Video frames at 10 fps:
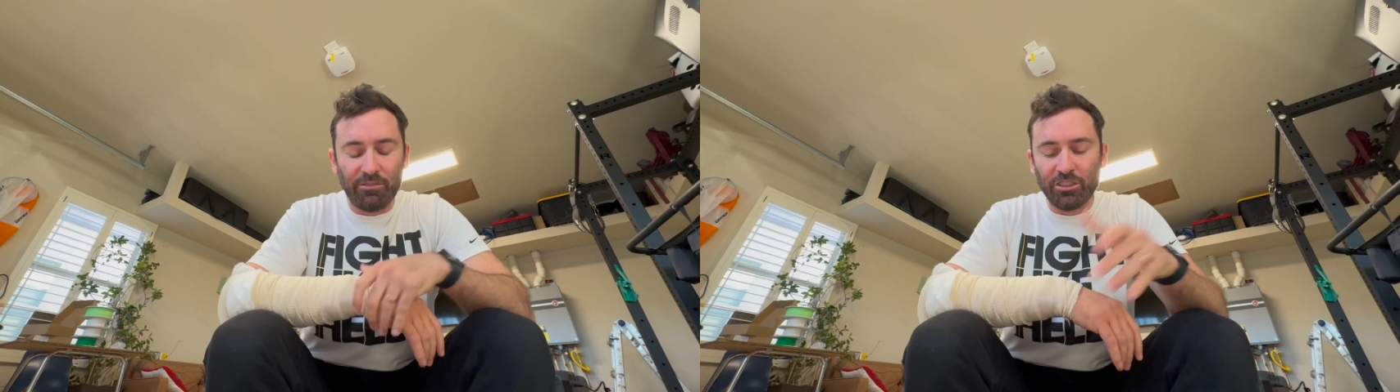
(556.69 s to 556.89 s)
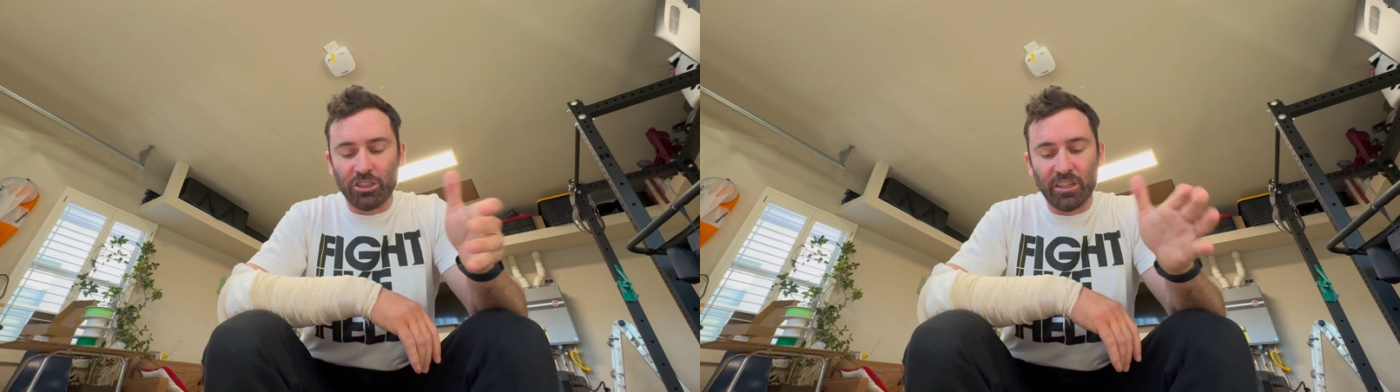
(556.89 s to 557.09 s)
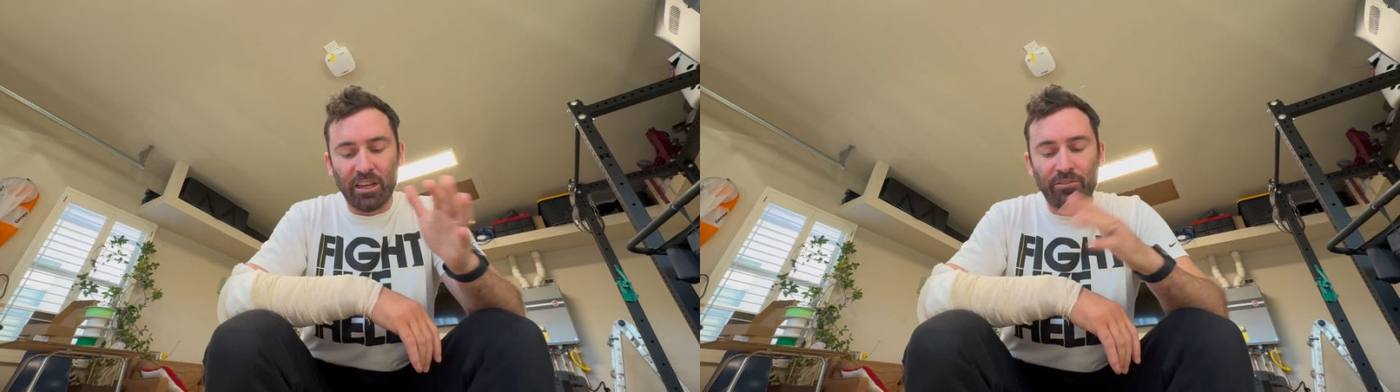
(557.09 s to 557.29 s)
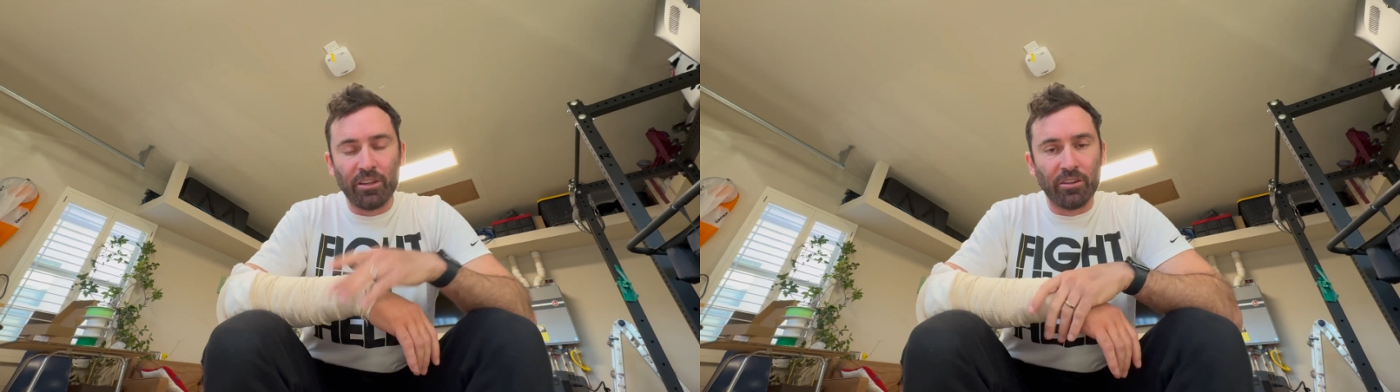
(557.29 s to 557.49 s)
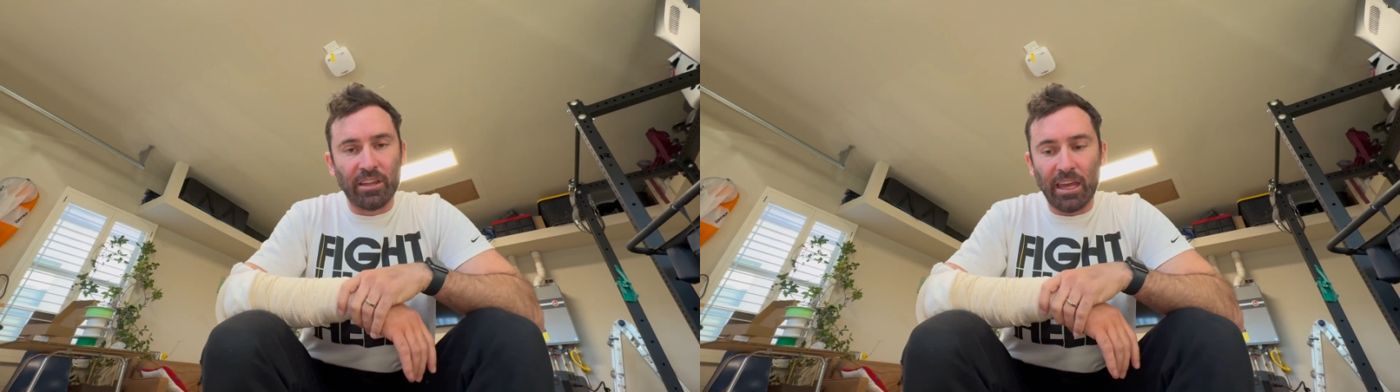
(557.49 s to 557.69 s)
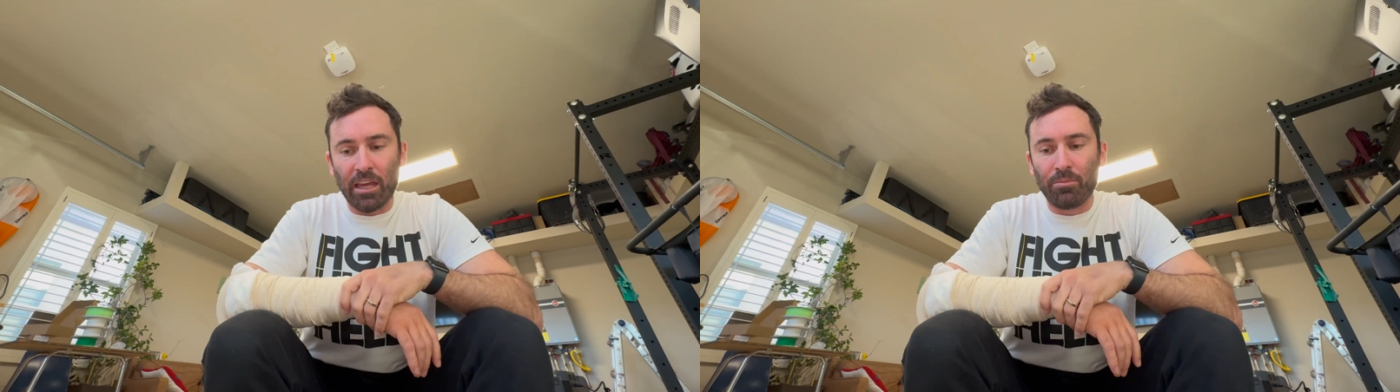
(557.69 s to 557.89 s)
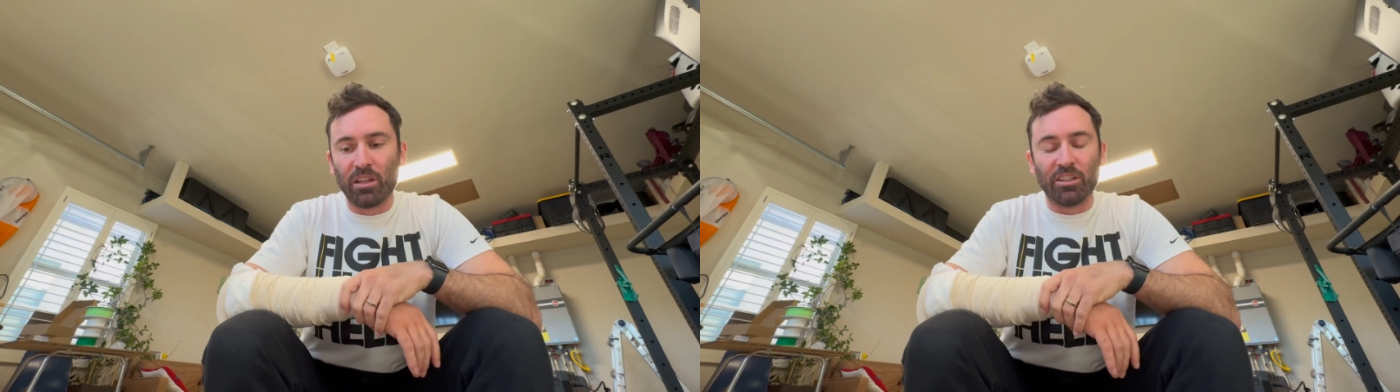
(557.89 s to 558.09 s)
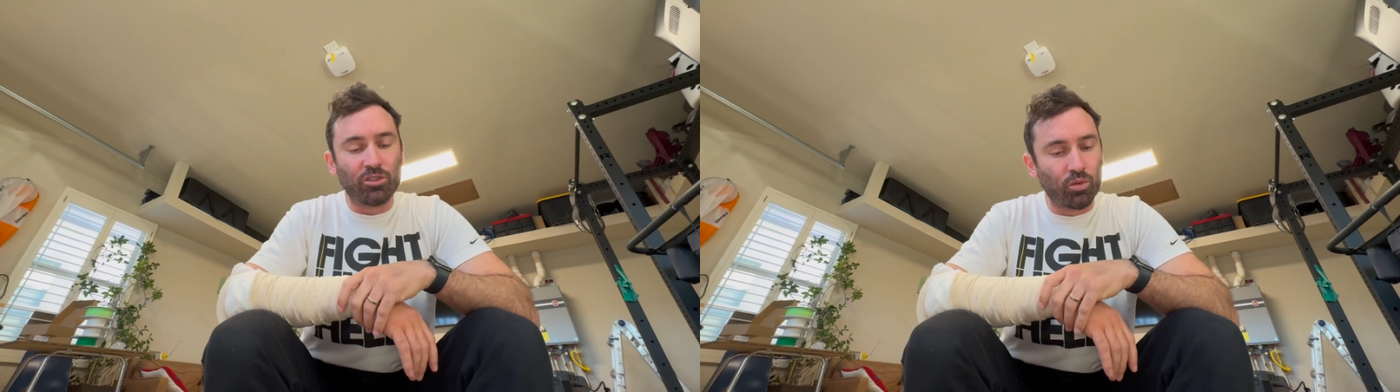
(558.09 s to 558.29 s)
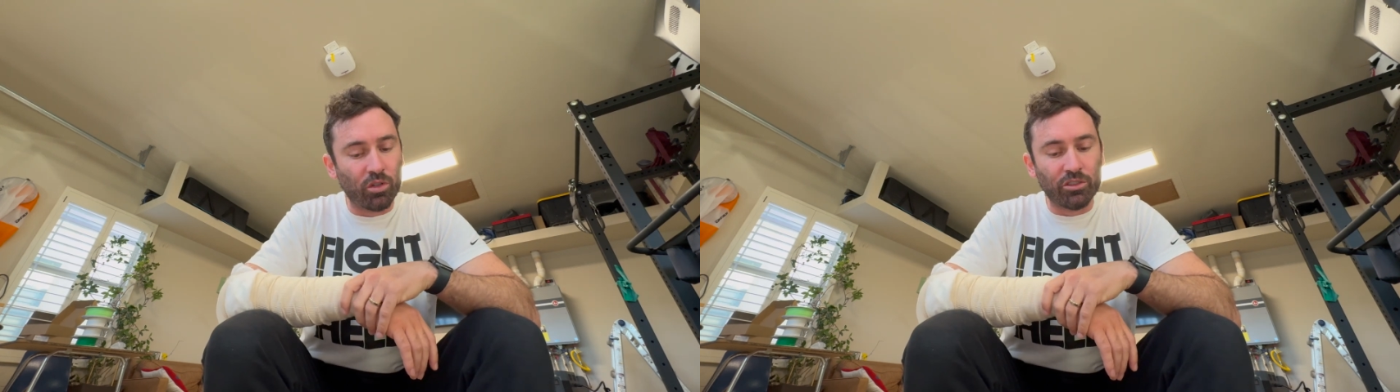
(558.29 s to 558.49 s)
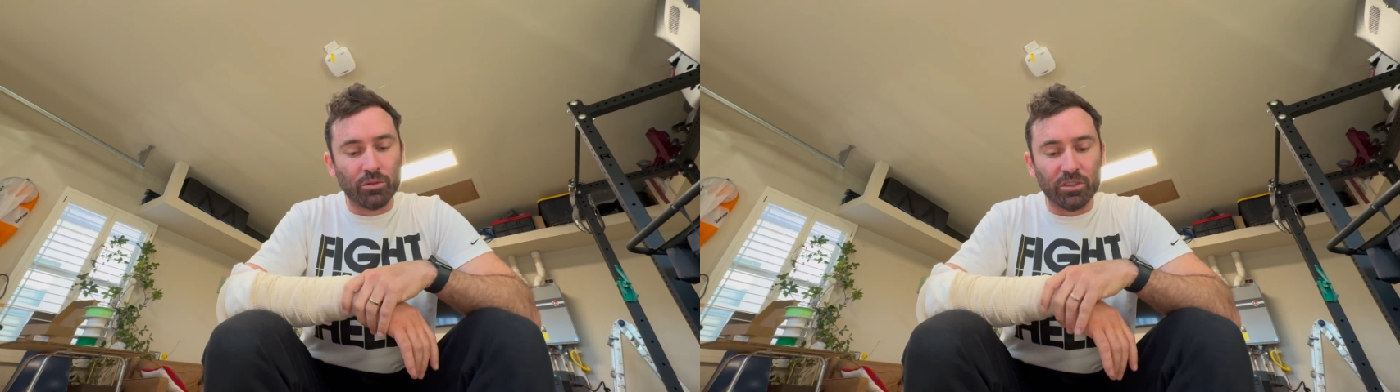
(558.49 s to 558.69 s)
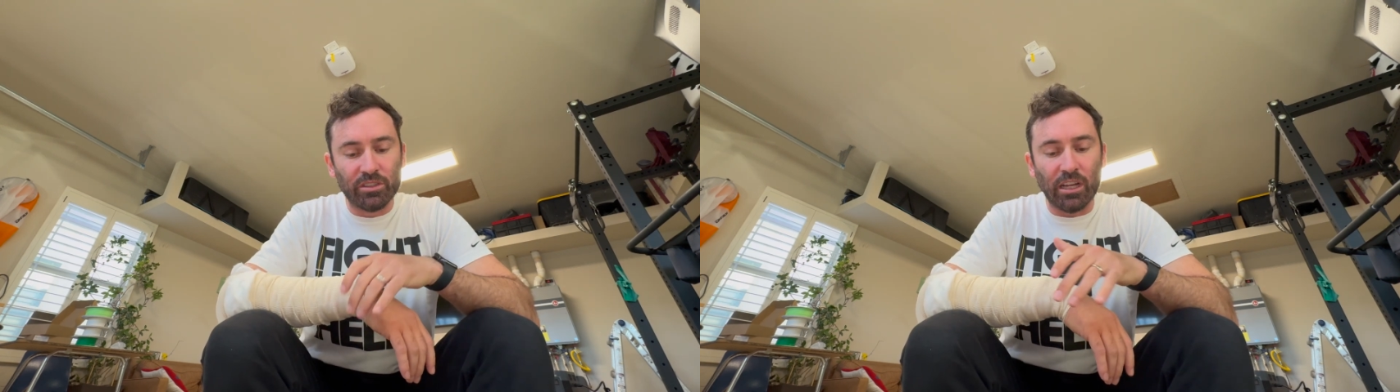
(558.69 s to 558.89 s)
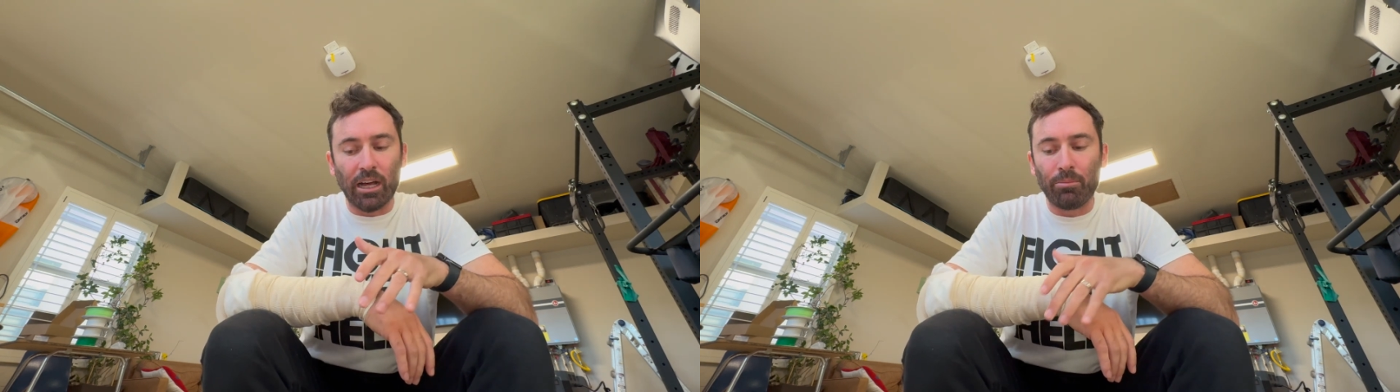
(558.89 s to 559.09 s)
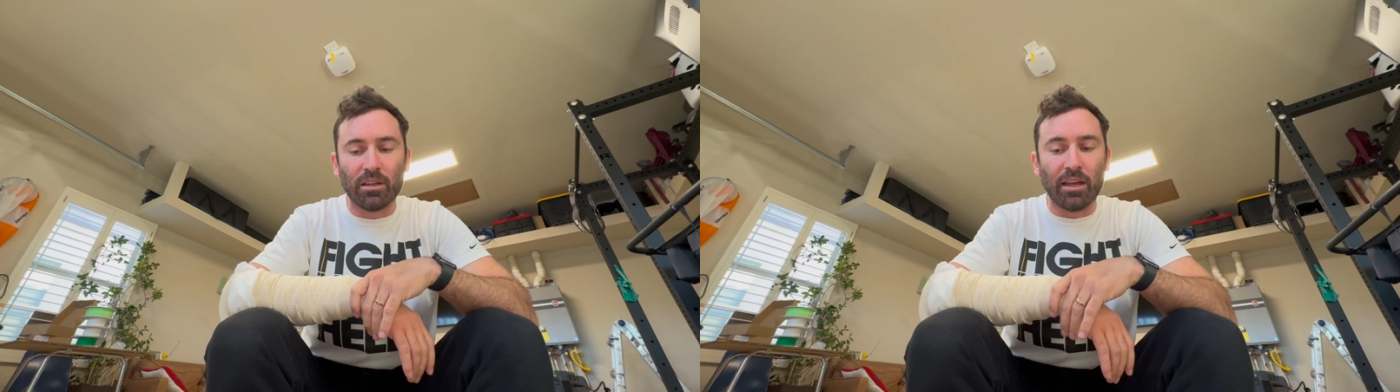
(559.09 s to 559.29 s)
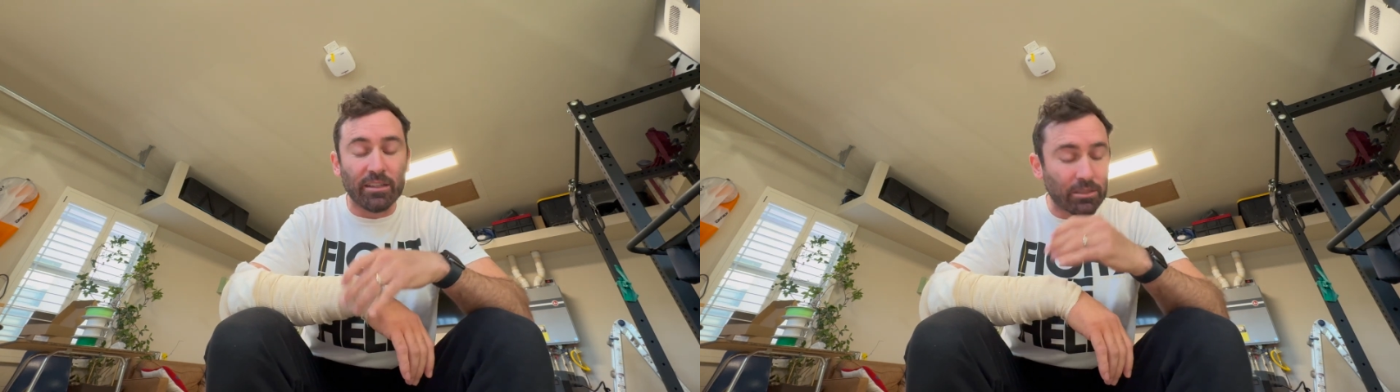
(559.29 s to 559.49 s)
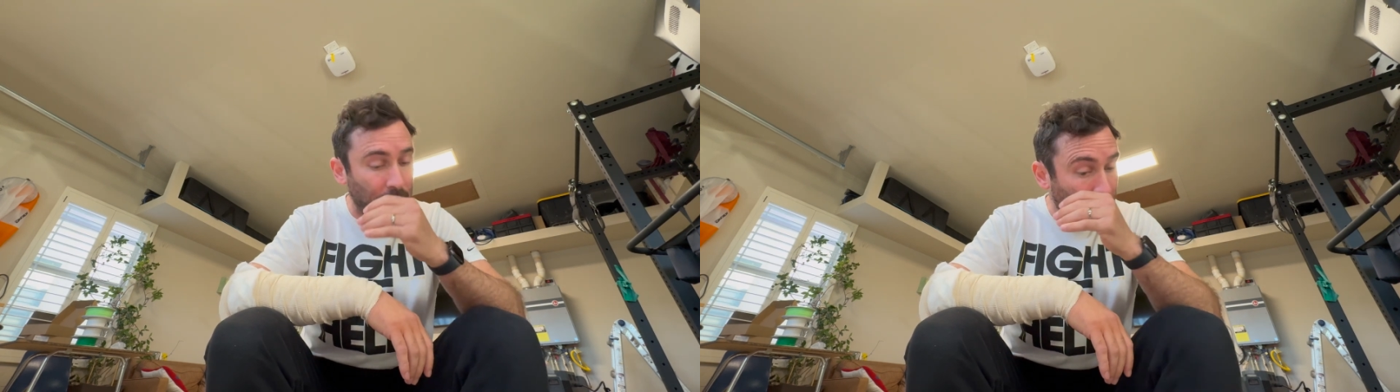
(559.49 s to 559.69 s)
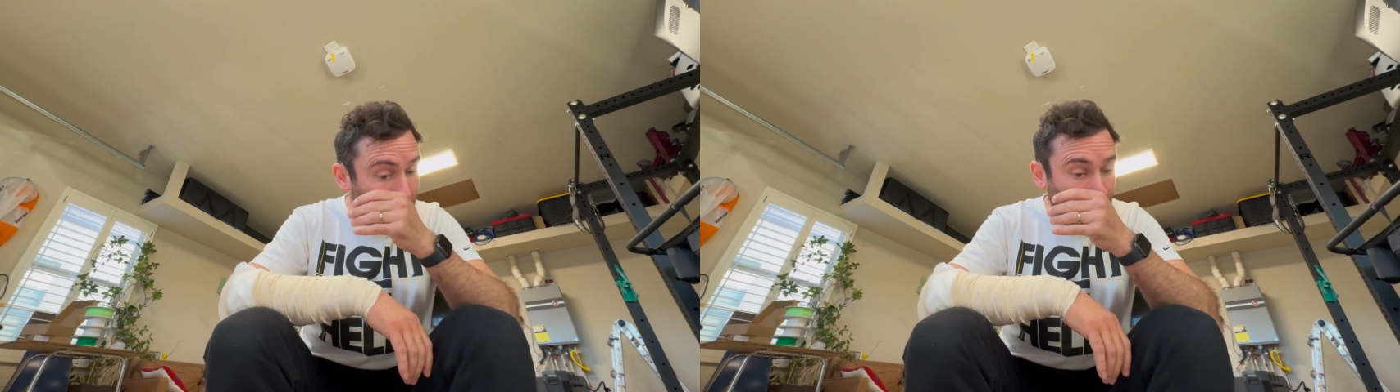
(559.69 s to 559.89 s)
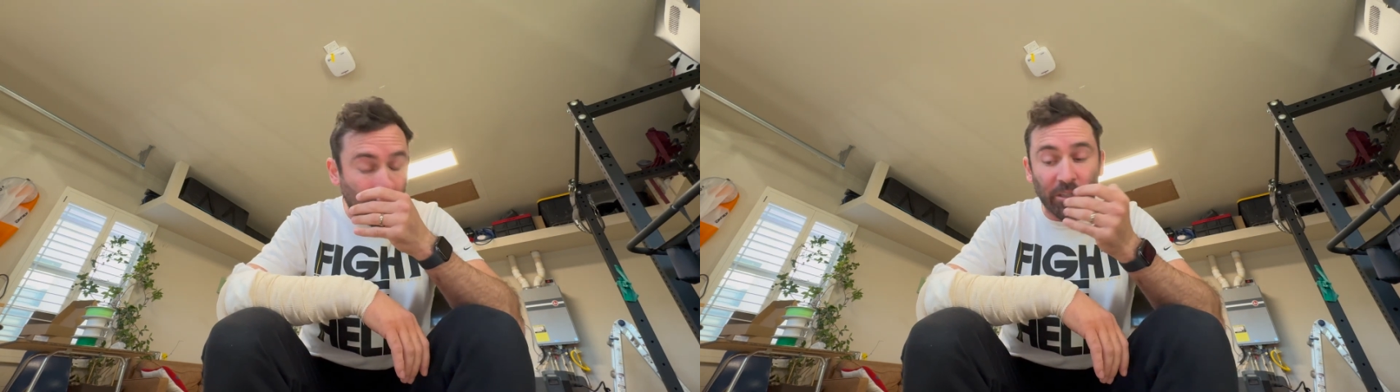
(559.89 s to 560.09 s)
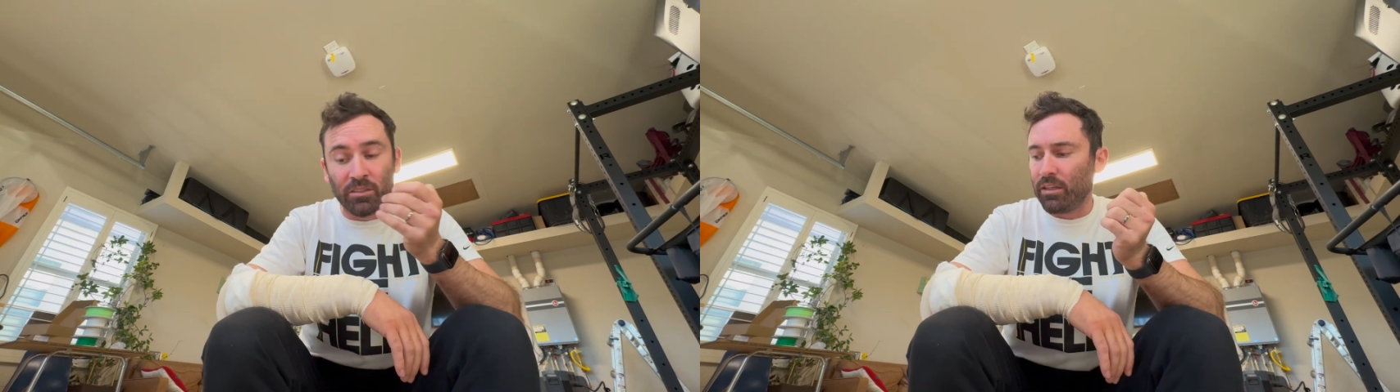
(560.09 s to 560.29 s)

Eventually, I feel the ambulance roll to a stop. I asked the paramedic, I'm like,